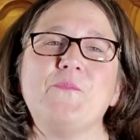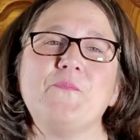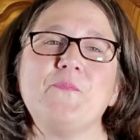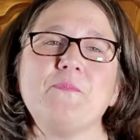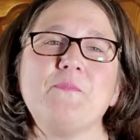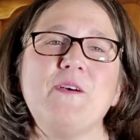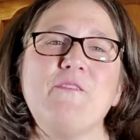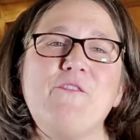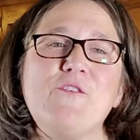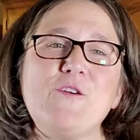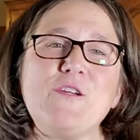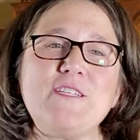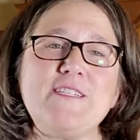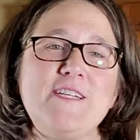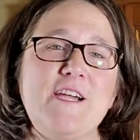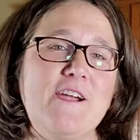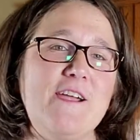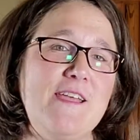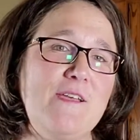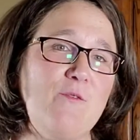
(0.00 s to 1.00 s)
Before
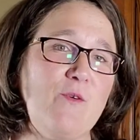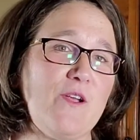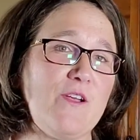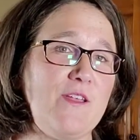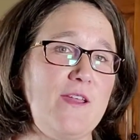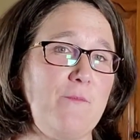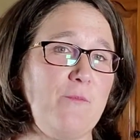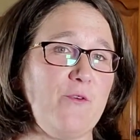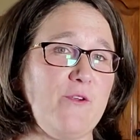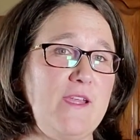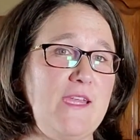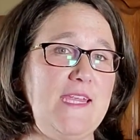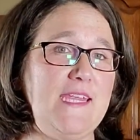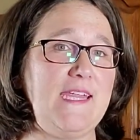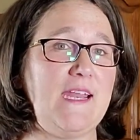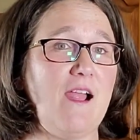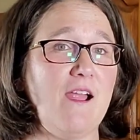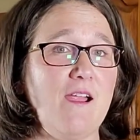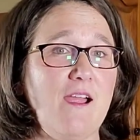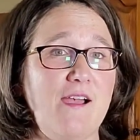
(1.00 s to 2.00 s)
starting, we're going to
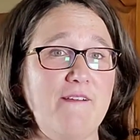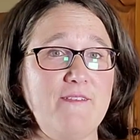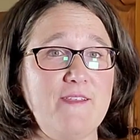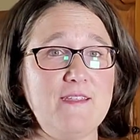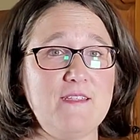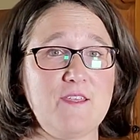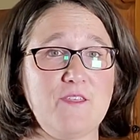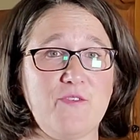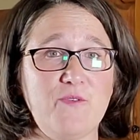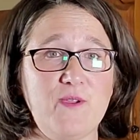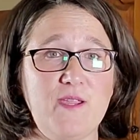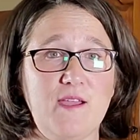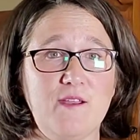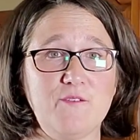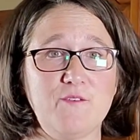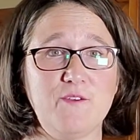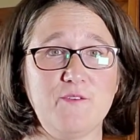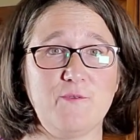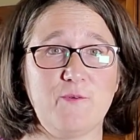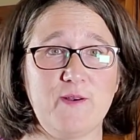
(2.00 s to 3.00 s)
preheat our oven to
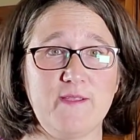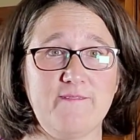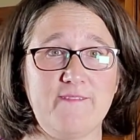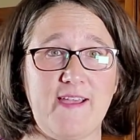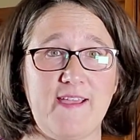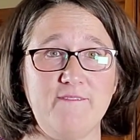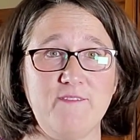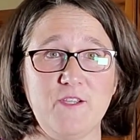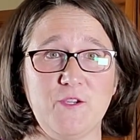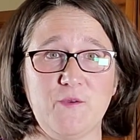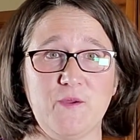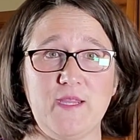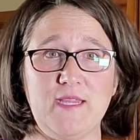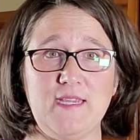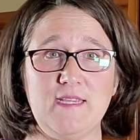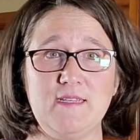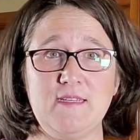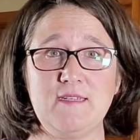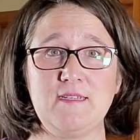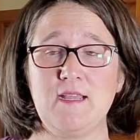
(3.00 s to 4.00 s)
325
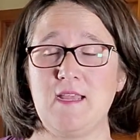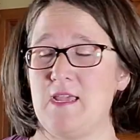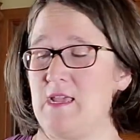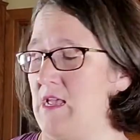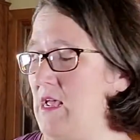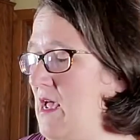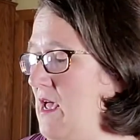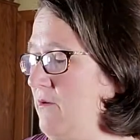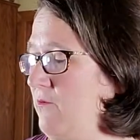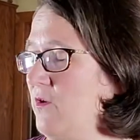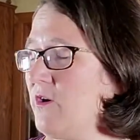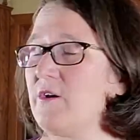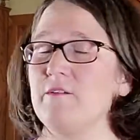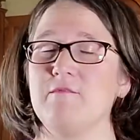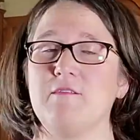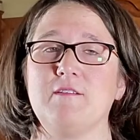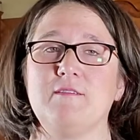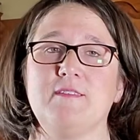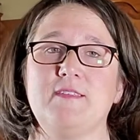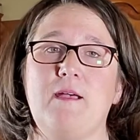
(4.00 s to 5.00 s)
degrees and we're going
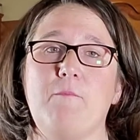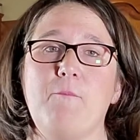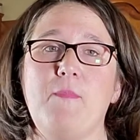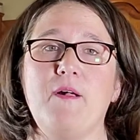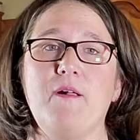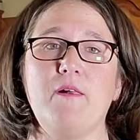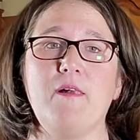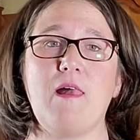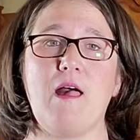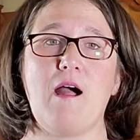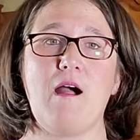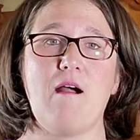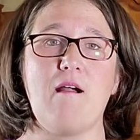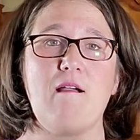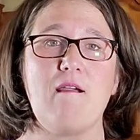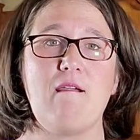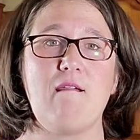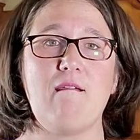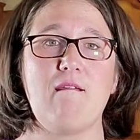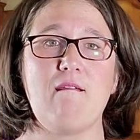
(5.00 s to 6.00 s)
to assemble
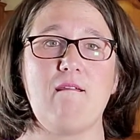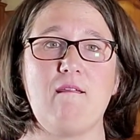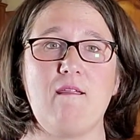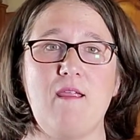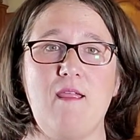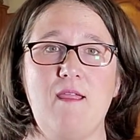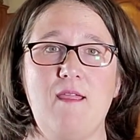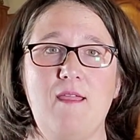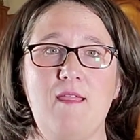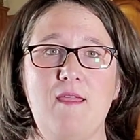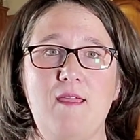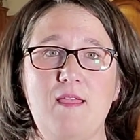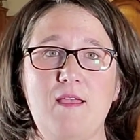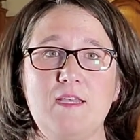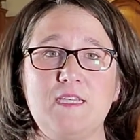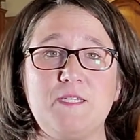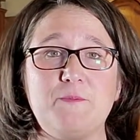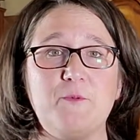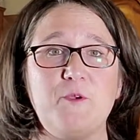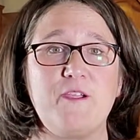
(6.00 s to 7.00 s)
our
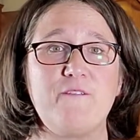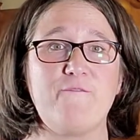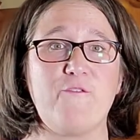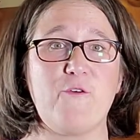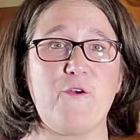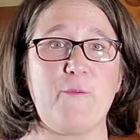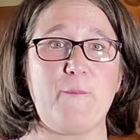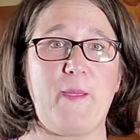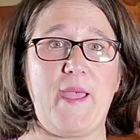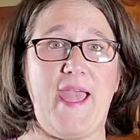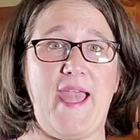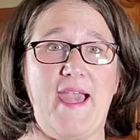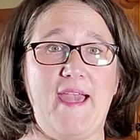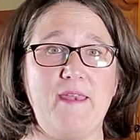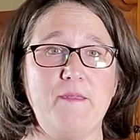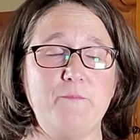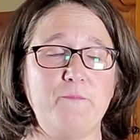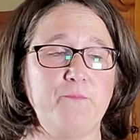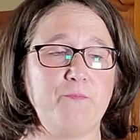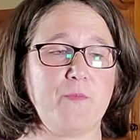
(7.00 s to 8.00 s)
springform
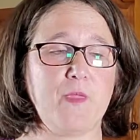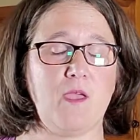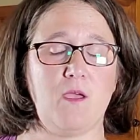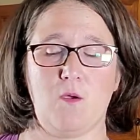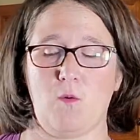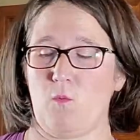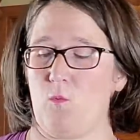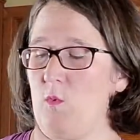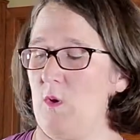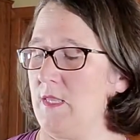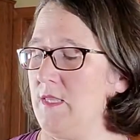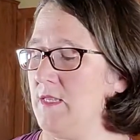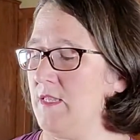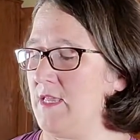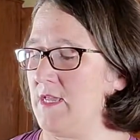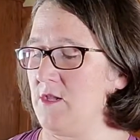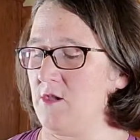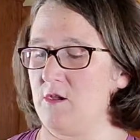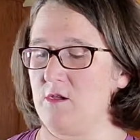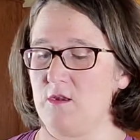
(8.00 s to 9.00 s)
pan. One
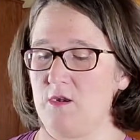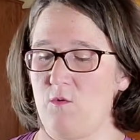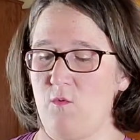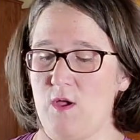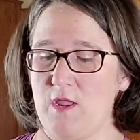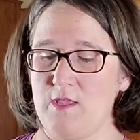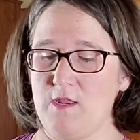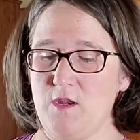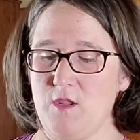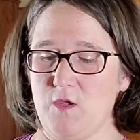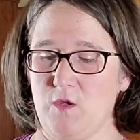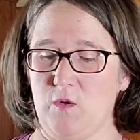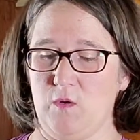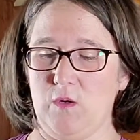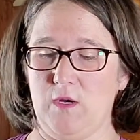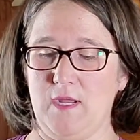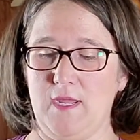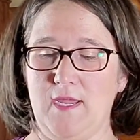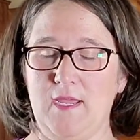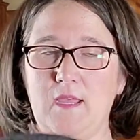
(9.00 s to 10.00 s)
thing you're going to want to do
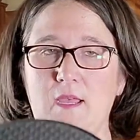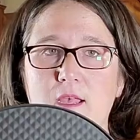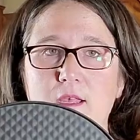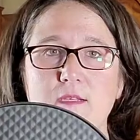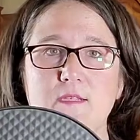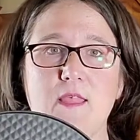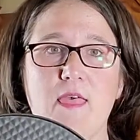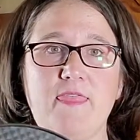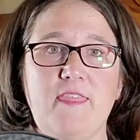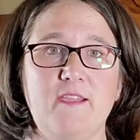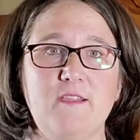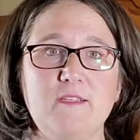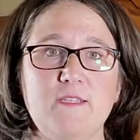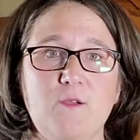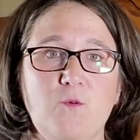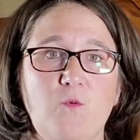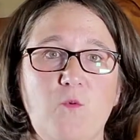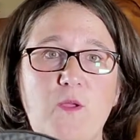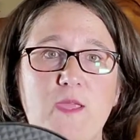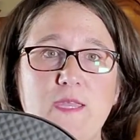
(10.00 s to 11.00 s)
is there's
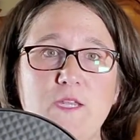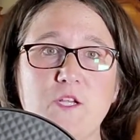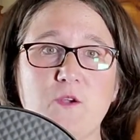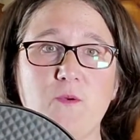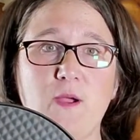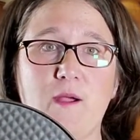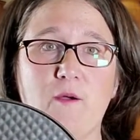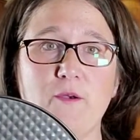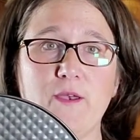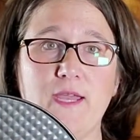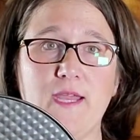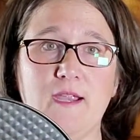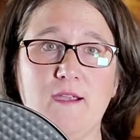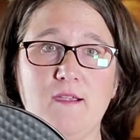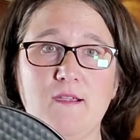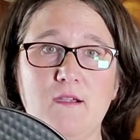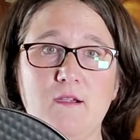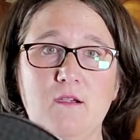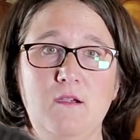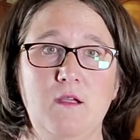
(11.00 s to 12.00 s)
a ridge around
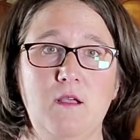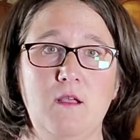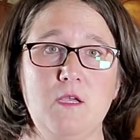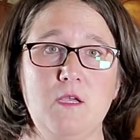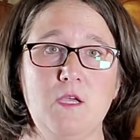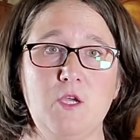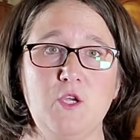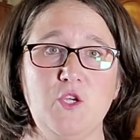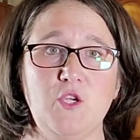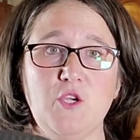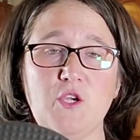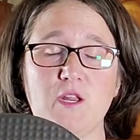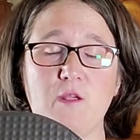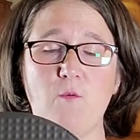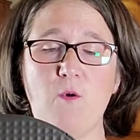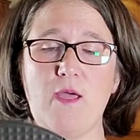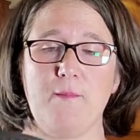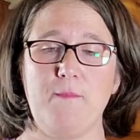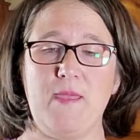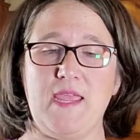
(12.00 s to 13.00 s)
here. You're going to
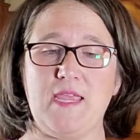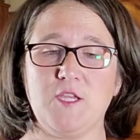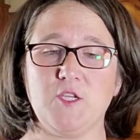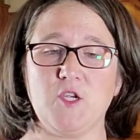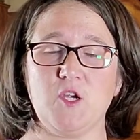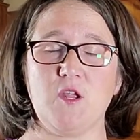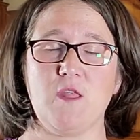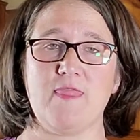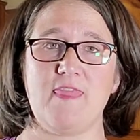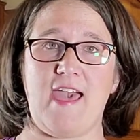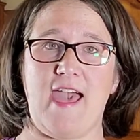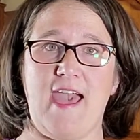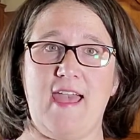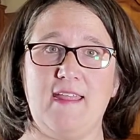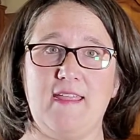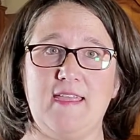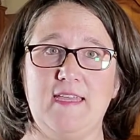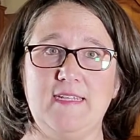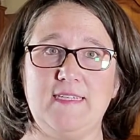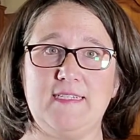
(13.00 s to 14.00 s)
want to make sure
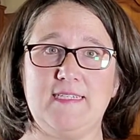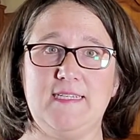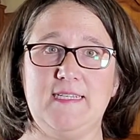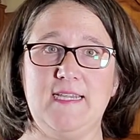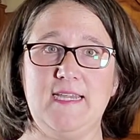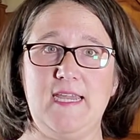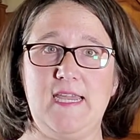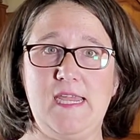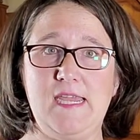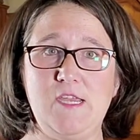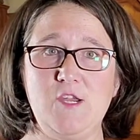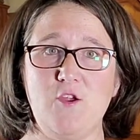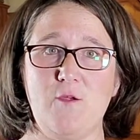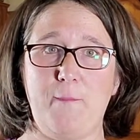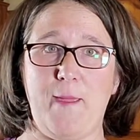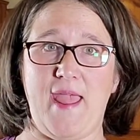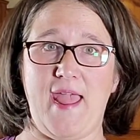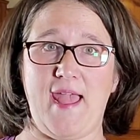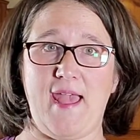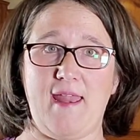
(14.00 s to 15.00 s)
that gets in your
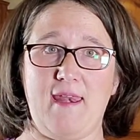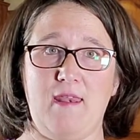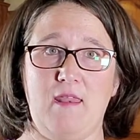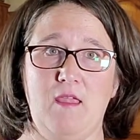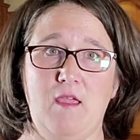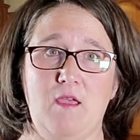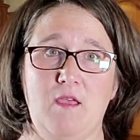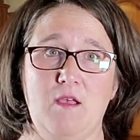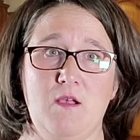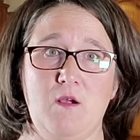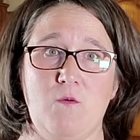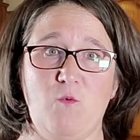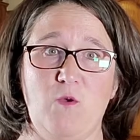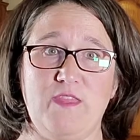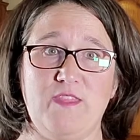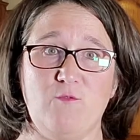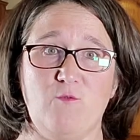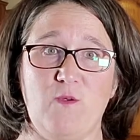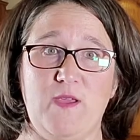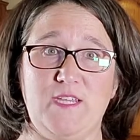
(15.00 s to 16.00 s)
pan
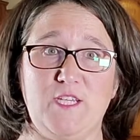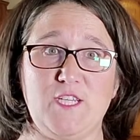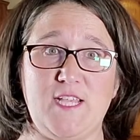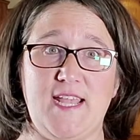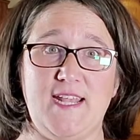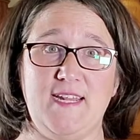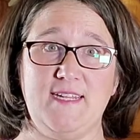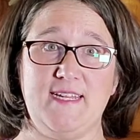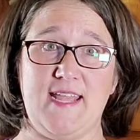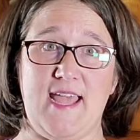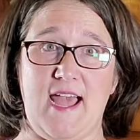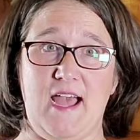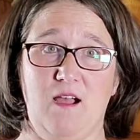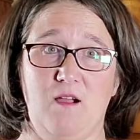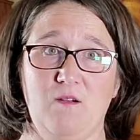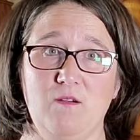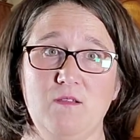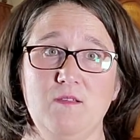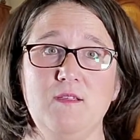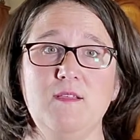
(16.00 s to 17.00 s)
with the ridge side
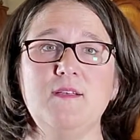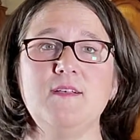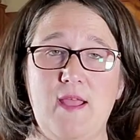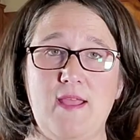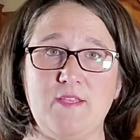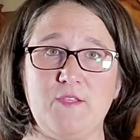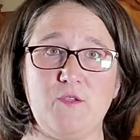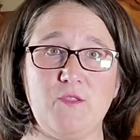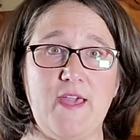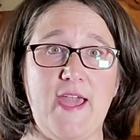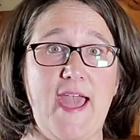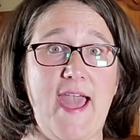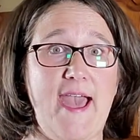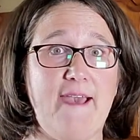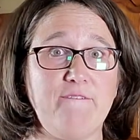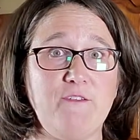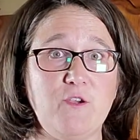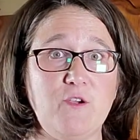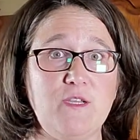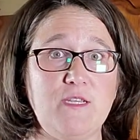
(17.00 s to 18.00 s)
down so that
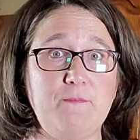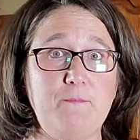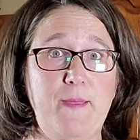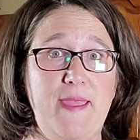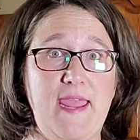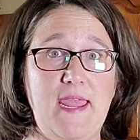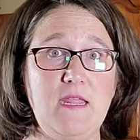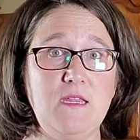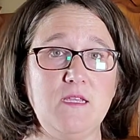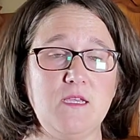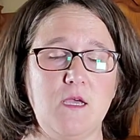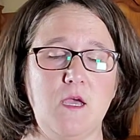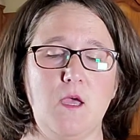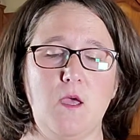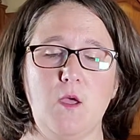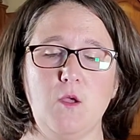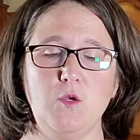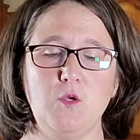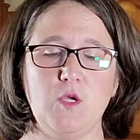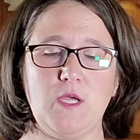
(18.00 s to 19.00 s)
after it's baked,
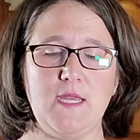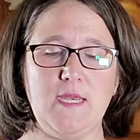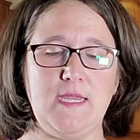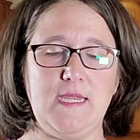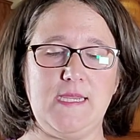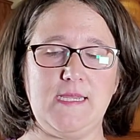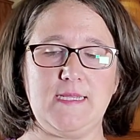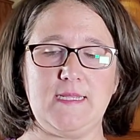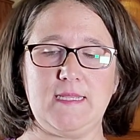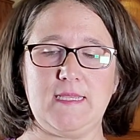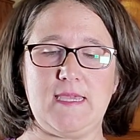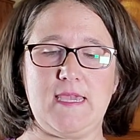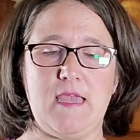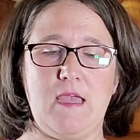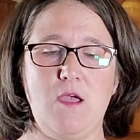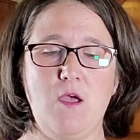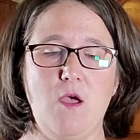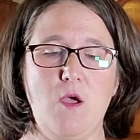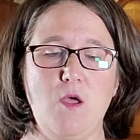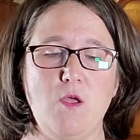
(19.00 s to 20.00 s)
you can
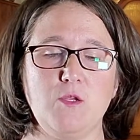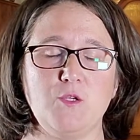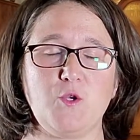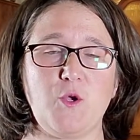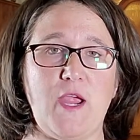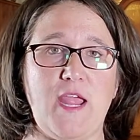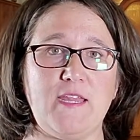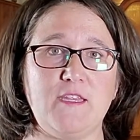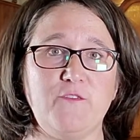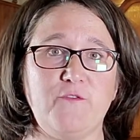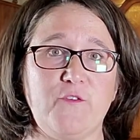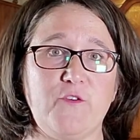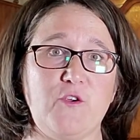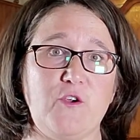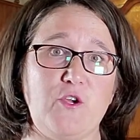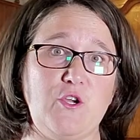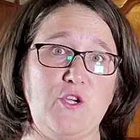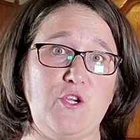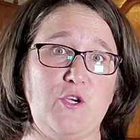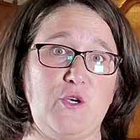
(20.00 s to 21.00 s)
easily
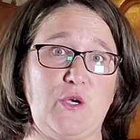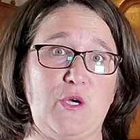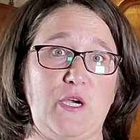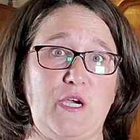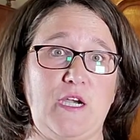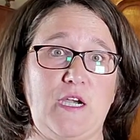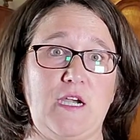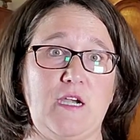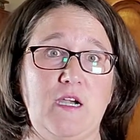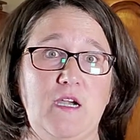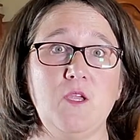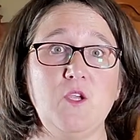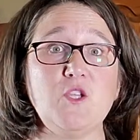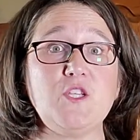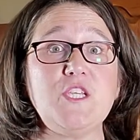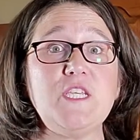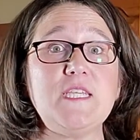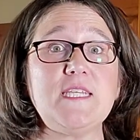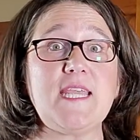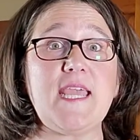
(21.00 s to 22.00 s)
transfer your
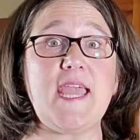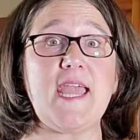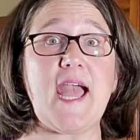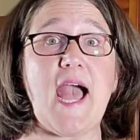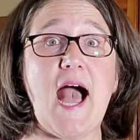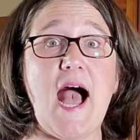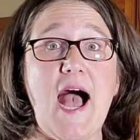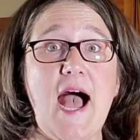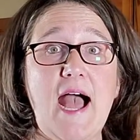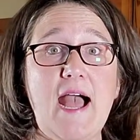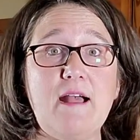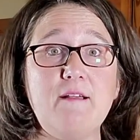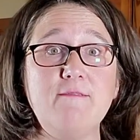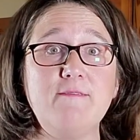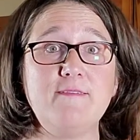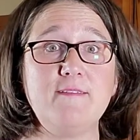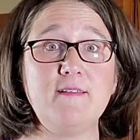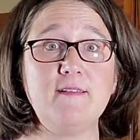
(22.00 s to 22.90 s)
cheesecake off.